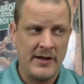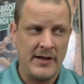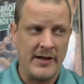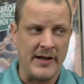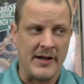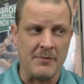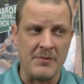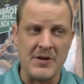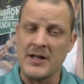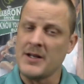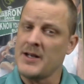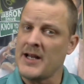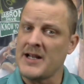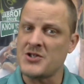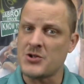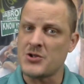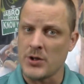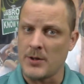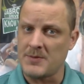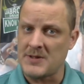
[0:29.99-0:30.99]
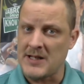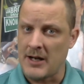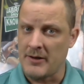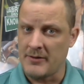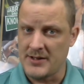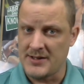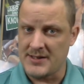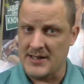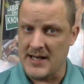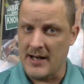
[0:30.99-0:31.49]
it could be a nice trip
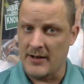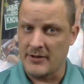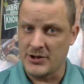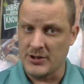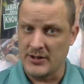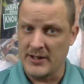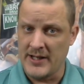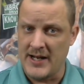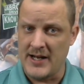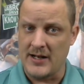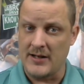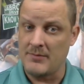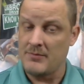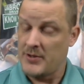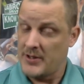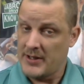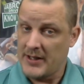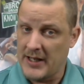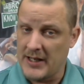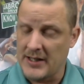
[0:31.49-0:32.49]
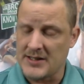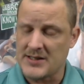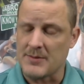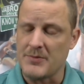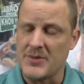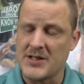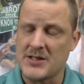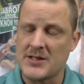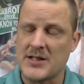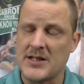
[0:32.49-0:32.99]
down nostalgia lane. But again, it's
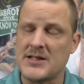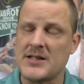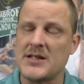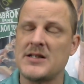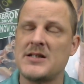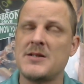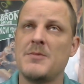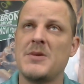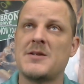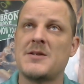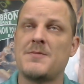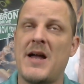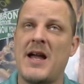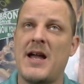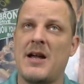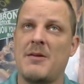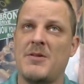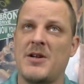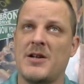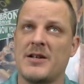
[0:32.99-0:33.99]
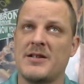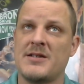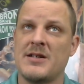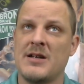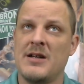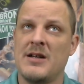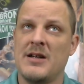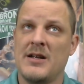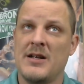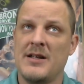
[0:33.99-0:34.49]
a it's, it's a mixed bag because
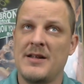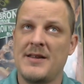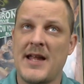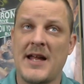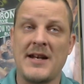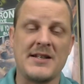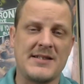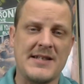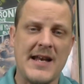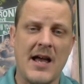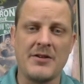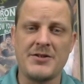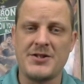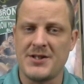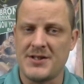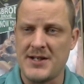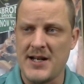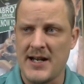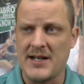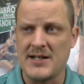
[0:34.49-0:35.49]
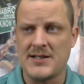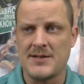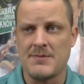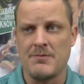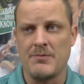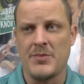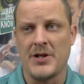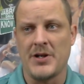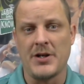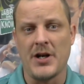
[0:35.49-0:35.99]
that nostalgia is nice,
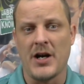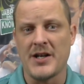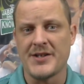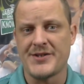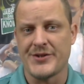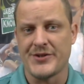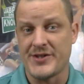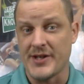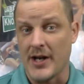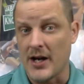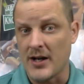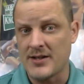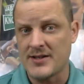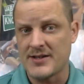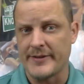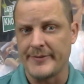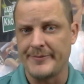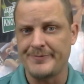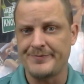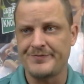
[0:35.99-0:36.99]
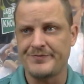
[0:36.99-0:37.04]
but it also sucks.